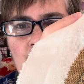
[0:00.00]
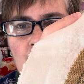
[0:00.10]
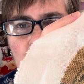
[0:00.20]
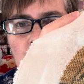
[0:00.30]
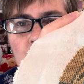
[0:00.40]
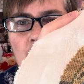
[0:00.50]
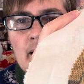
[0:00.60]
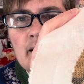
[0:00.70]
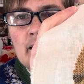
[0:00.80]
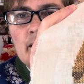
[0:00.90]

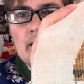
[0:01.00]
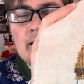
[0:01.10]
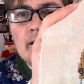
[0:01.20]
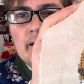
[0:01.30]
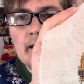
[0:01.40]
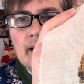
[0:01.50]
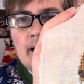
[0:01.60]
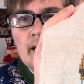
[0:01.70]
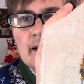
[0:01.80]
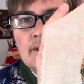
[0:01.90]
and got her
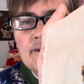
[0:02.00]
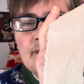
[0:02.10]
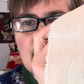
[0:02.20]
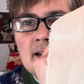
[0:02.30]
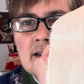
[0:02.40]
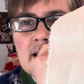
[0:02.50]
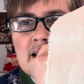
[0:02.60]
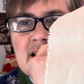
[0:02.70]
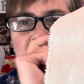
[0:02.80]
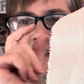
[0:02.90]
cardigan finished.
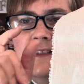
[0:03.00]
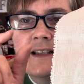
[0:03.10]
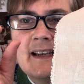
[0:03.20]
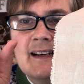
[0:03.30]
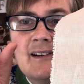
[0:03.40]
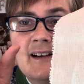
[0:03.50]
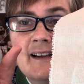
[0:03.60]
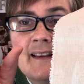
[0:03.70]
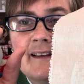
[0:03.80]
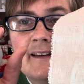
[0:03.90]
Just had like
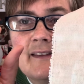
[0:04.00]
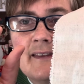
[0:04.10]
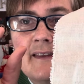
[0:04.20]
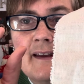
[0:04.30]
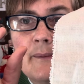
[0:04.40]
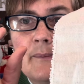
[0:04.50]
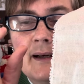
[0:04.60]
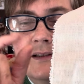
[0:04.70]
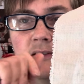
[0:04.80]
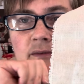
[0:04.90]
that
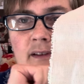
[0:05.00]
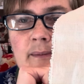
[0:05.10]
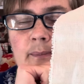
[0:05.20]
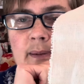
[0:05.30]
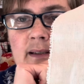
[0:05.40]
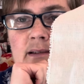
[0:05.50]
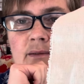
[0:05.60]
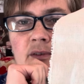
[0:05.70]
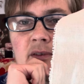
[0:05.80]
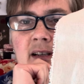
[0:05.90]
much of a piece of
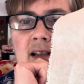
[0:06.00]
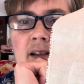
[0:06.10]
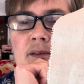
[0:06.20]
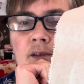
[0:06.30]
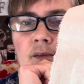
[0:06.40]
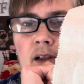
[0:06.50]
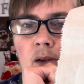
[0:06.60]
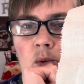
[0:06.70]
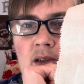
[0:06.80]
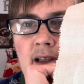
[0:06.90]
thread left off a
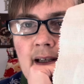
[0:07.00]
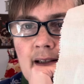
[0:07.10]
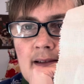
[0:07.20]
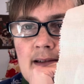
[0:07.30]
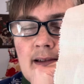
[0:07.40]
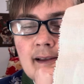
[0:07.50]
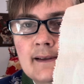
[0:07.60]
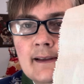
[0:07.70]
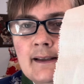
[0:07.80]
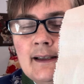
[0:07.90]
whole skein, so
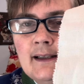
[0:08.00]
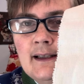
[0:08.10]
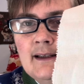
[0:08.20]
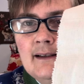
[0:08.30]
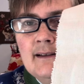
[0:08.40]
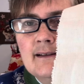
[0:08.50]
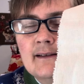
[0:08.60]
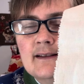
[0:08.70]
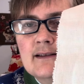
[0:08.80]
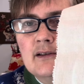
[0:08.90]

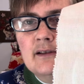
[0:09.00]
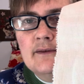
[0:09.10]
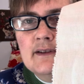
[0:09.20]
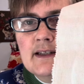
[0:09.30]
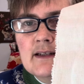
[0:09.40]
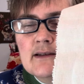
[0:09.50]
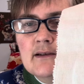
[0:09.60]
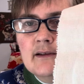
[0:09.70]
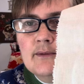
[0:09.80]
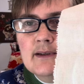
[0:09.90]
that's kind of a
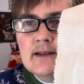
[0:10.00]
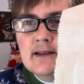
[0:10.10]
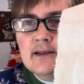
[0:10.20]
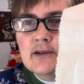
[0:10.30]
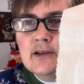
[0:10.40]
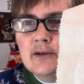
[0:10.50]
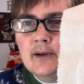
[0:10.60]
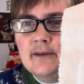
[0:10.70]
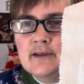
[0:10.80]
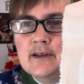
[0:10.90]
downside when you stitch 2
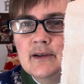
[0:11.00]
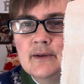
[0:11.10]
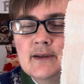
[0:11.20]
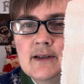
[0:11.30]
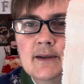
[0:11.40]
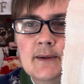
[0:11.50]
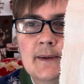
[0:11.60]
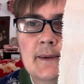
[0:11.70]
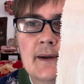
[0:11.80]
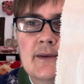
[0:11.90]
over 2, as you
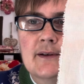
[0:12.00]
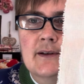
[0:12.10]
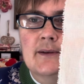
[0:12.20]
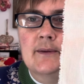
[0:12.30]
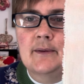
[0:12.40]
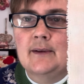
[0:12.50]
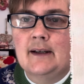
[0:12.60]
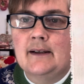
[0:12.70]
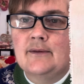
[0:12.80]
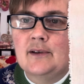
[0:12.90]
go through your
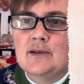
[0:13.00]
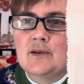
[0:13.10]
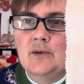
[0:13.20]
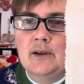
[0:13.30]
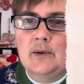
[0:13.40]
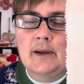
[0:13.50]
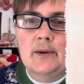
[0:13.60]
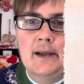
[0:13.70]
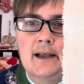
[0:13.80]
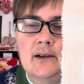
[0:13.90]
floss quite
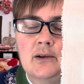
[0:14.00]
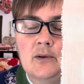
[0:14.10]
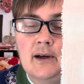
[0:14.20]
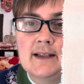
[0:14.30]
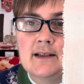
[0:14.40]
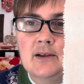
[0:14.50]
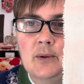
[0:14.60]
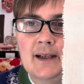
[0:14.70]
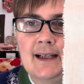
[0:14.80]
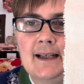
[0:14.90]

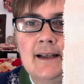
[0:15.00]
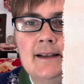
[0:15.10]
quickly.